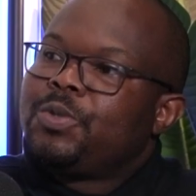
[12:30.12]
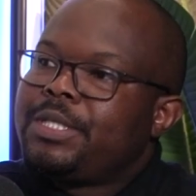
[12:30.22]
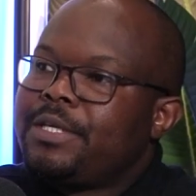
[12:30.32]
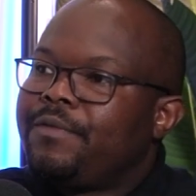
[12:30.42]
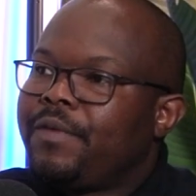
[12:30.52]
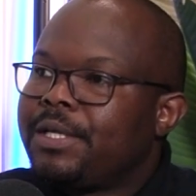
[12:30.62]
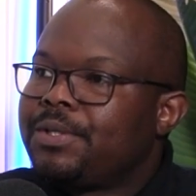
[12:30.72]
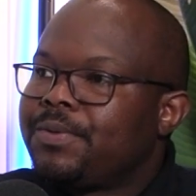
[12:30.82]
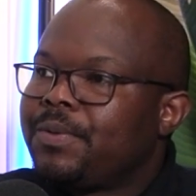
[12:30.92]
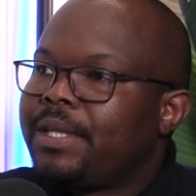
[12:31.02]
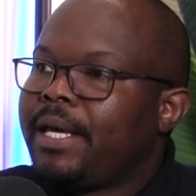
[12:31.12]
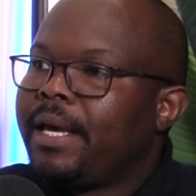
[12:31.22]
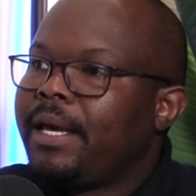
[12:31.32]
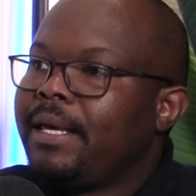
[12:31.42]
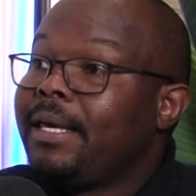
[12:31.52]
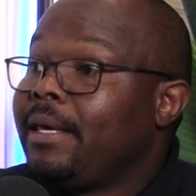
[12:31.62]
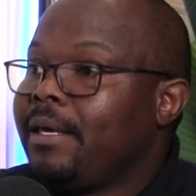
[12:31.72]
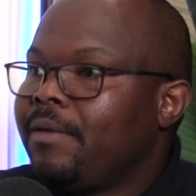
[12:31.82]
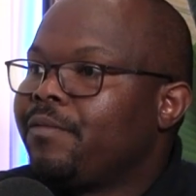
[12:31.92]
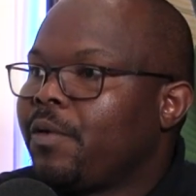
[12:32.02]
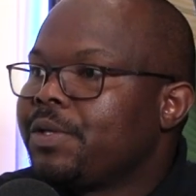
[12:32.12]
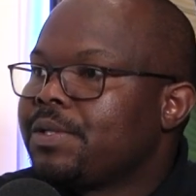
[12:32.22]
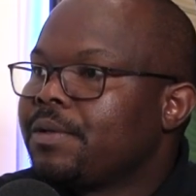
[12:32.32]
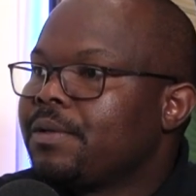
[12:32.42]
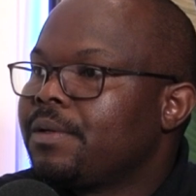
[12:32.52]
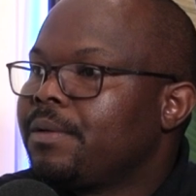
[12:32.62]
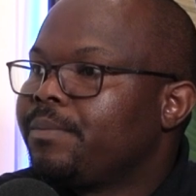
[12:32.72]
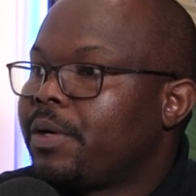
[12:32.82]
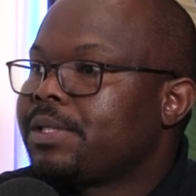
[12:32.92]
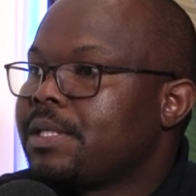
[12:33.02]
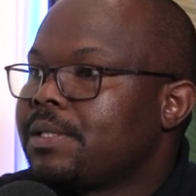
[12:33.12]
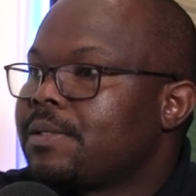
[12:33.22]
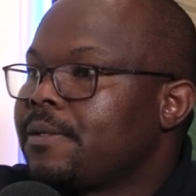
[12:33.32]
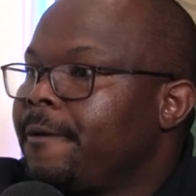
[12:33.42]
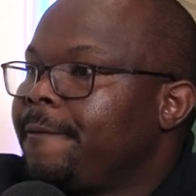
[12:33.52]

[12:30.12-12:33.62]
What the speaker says: differ to the e-invoicing processes?